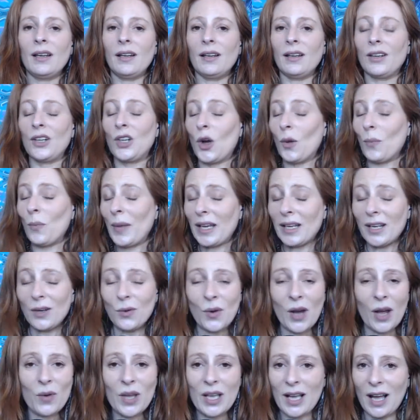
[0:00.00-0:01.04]
no matter
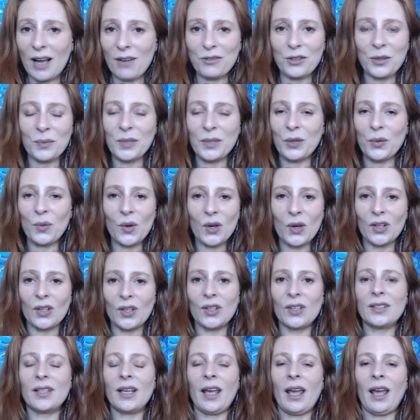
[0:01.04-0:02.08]
where we come from the
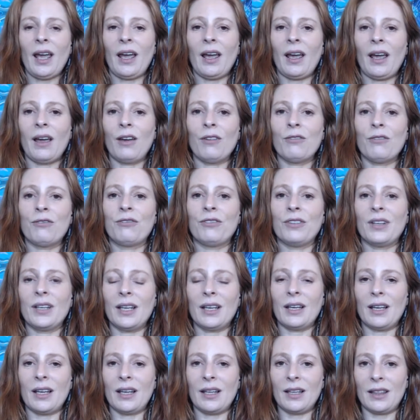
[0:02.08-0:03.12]
world, have
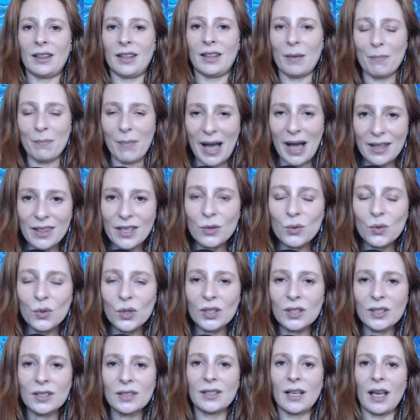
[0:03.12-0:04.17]
the mother
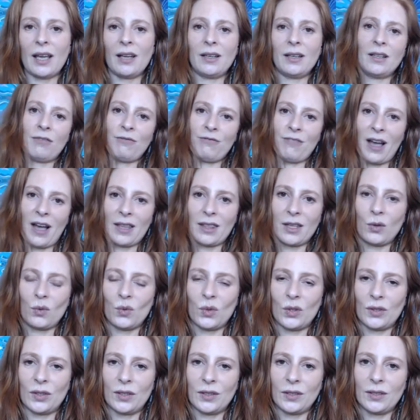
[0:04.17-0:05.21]
wound and the father
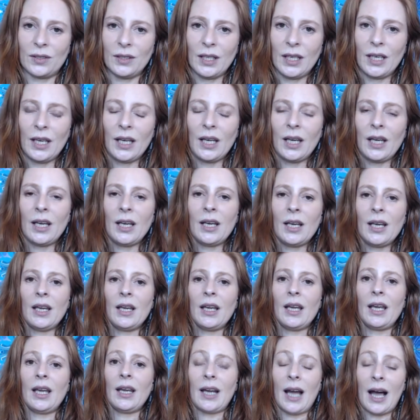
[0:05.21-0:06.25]
wound.
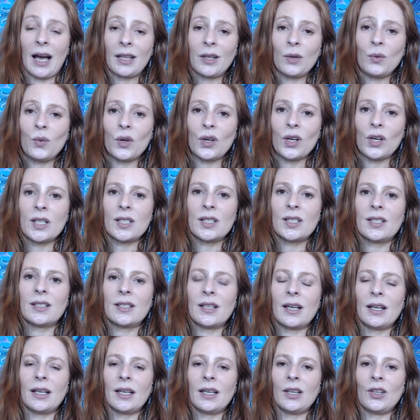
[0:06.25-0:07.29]
In other words,
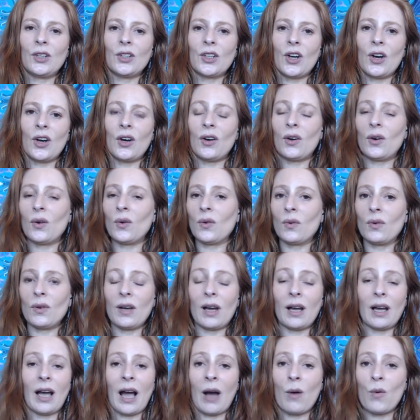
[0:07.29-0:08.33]
you know,
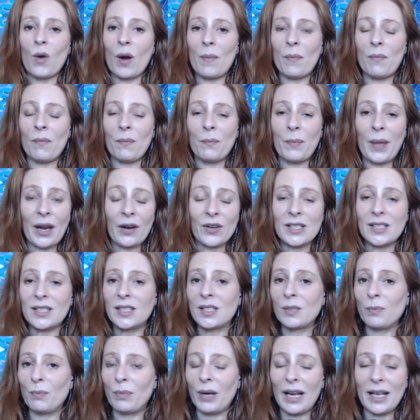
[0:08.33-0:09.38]
our
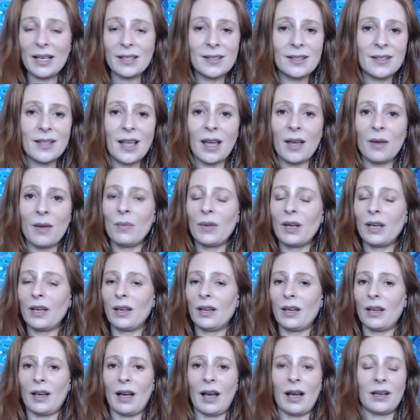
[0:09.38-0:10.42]
parents, bless them,
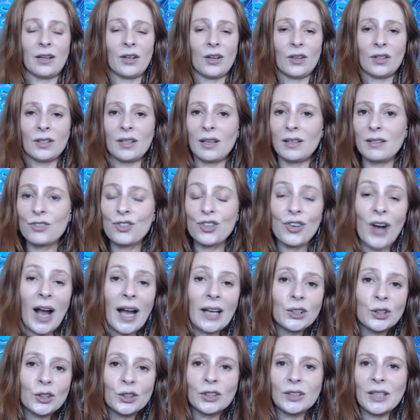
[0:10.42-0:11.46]
I know they
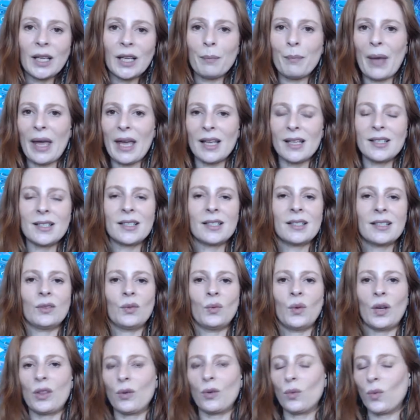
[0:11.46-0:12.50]
try to do their best
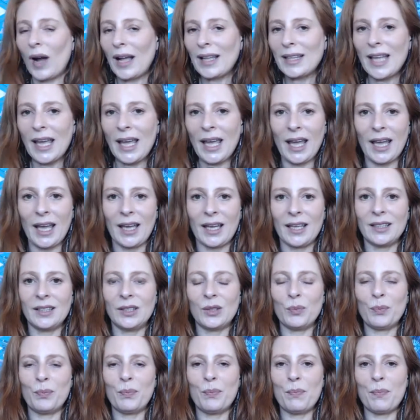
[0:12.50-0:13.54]
with what they
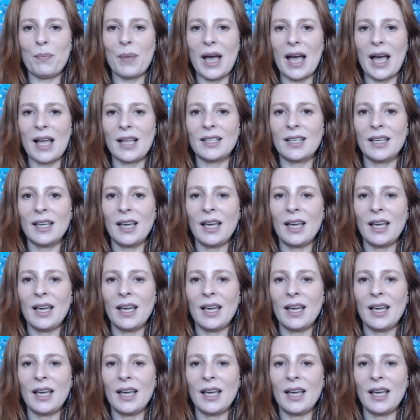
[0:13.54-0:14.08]
had, but